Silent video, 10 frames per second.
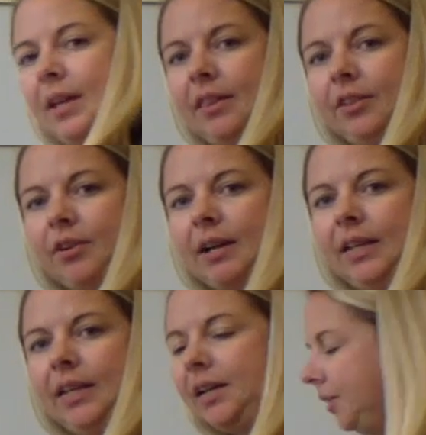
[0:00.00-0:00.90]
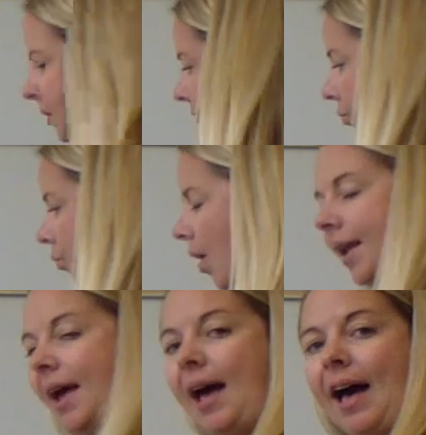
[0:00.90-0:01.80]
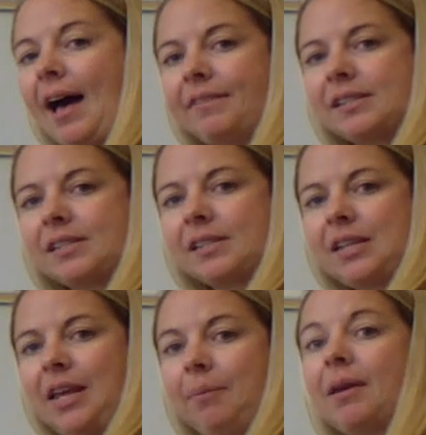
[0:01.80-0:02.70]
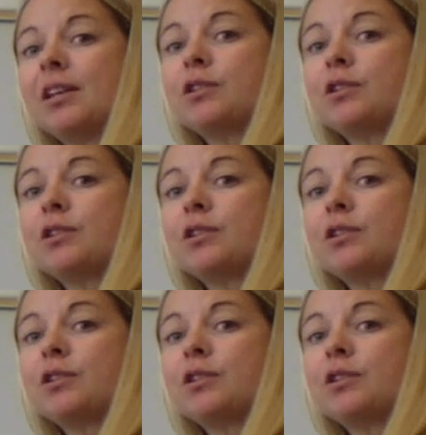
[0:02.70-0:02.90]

and look right here, 1/2 is the same as